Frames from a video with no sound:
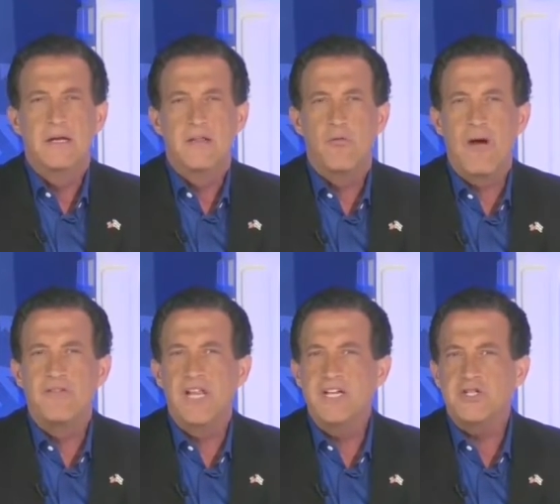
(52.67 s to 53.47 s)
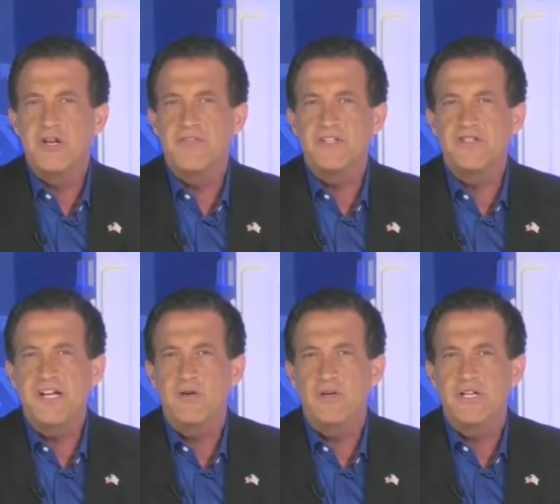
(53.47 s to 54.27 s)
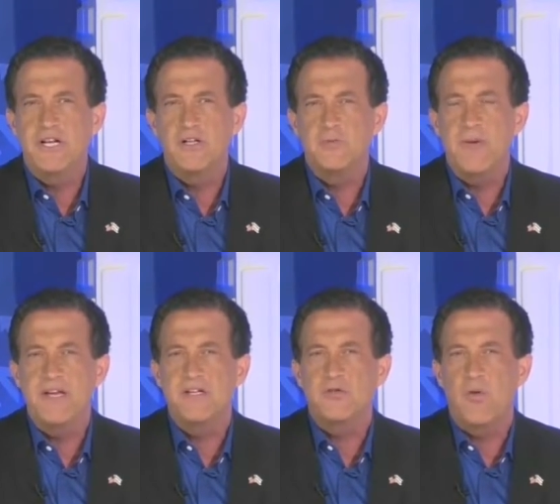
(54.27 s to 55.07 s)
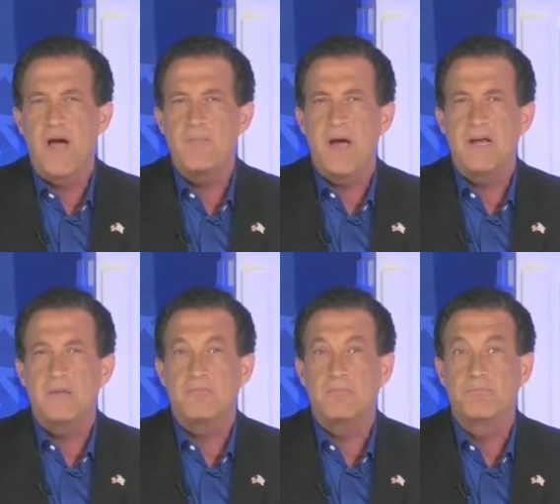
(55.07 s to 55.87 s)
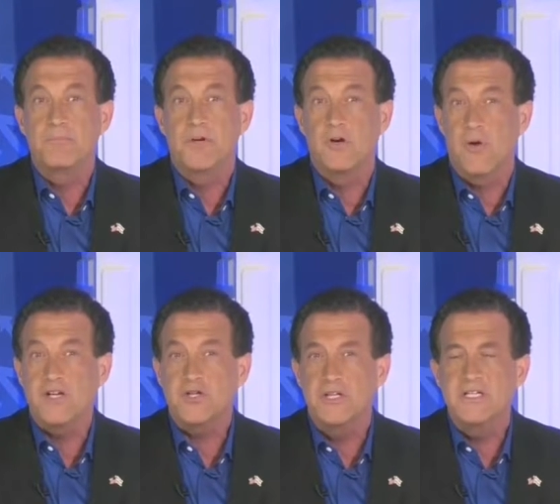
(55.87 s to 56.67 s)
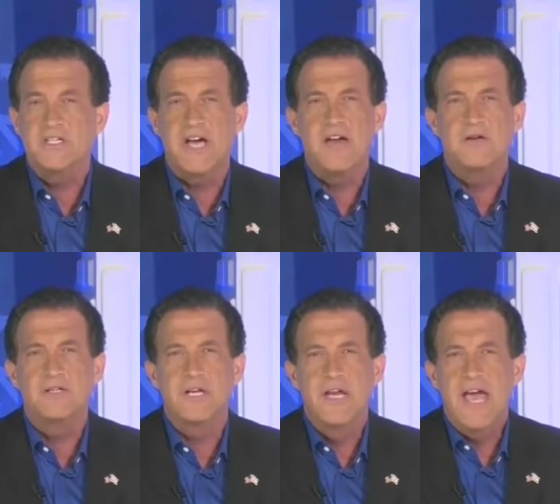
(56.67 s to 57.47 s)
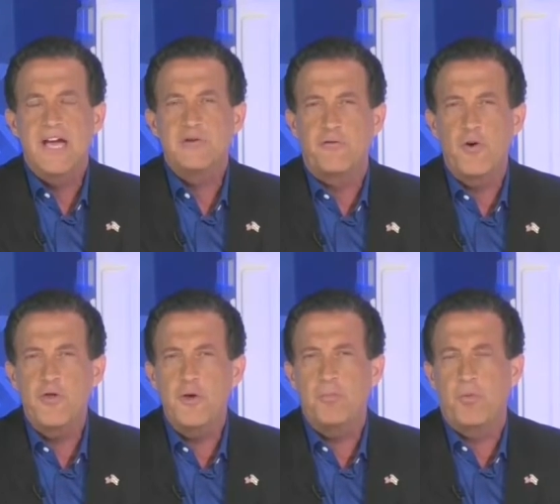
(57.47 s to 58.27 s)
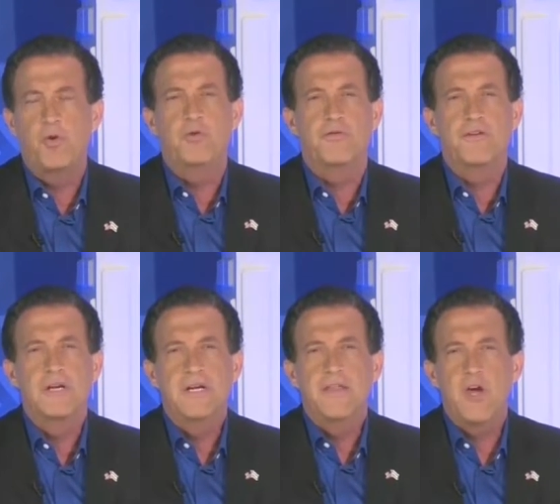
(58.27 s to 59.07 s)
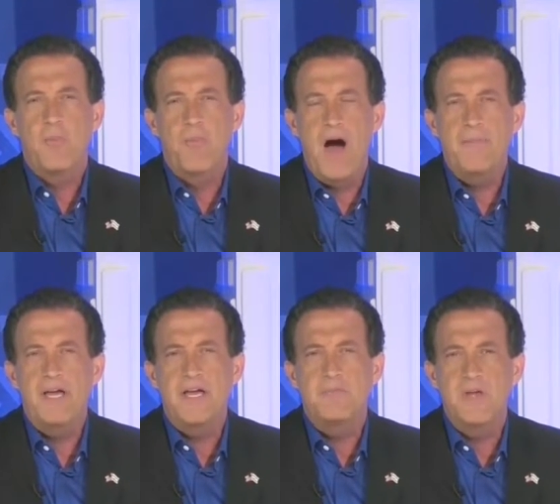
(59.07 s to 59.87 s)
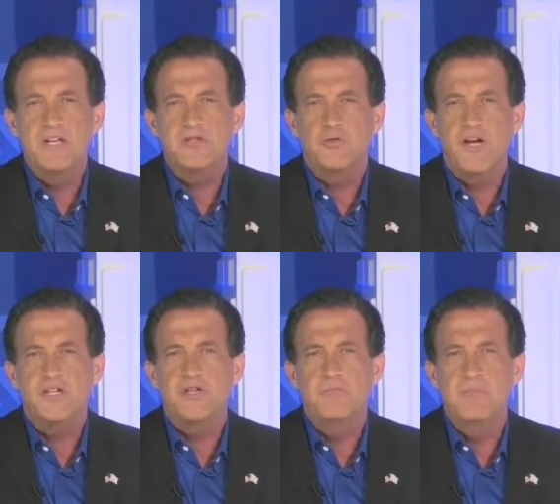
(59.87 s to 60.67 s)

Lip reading: The revelation of this secret deal is being described by congressional insiders as further proof the Obama administration